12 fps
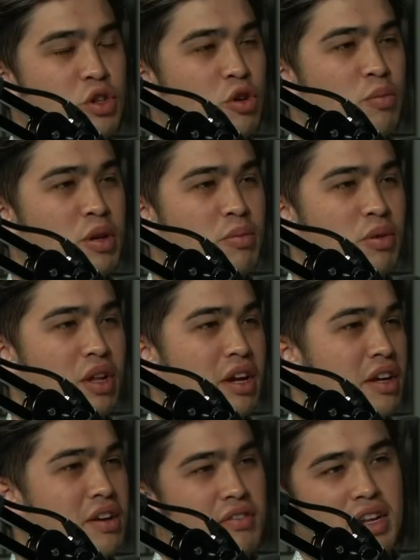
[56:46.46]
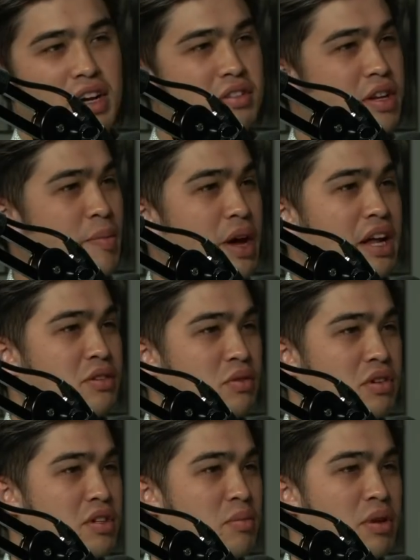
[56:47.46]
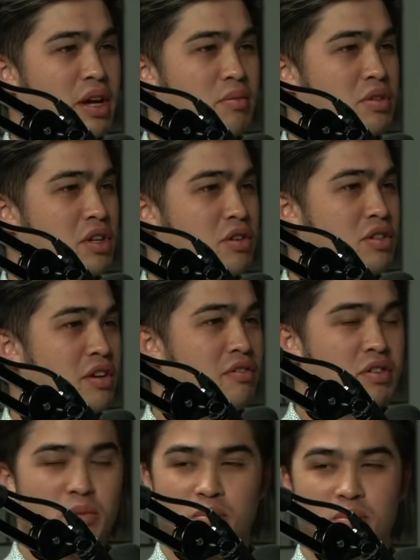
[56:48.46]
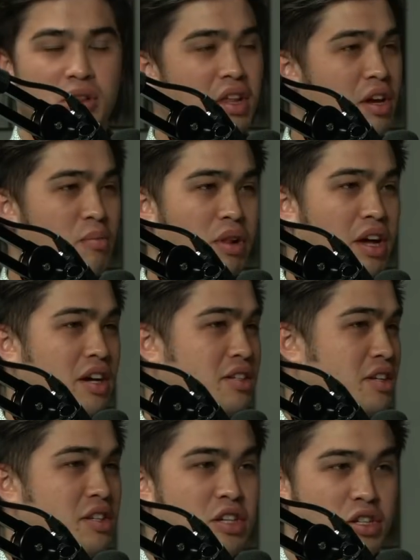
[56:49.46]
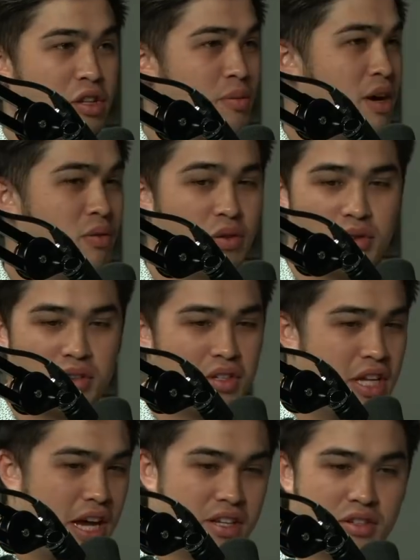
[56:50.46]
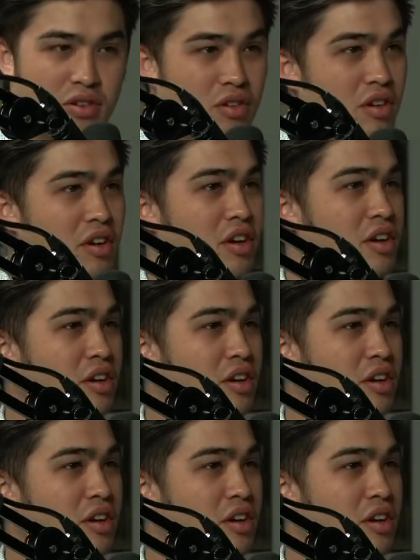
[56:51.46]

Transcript: showing people like even how Cymatics works sometimes, you know, see if something applies, like teaching them how we're doing text or